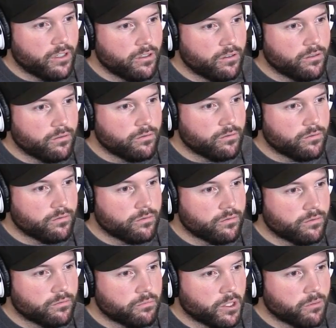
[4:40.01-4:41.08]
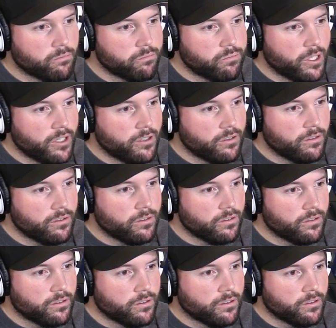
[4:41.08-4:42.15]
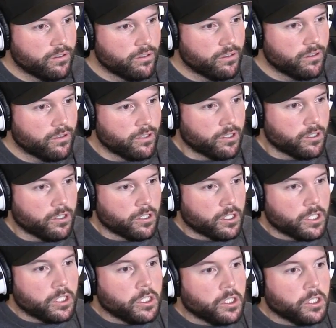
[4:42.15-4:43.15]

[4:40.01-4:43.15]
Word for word: really a pitch you'll lean on, especially when he needs that